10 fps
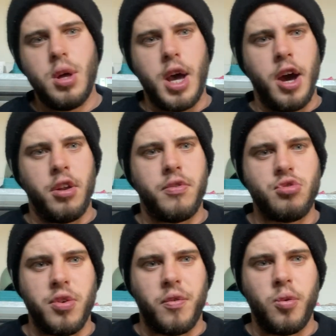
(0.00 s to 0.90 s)
out of
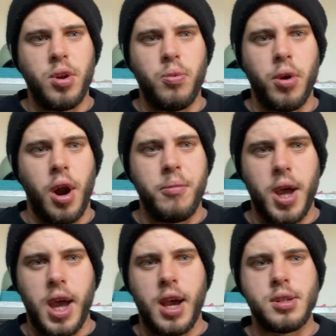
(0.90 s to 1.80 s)
driftwood where I'm
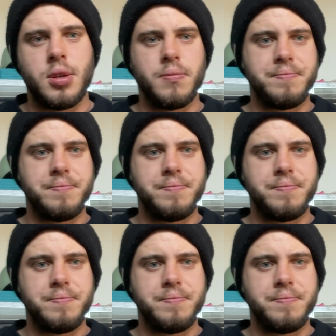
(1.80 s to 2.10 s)
at.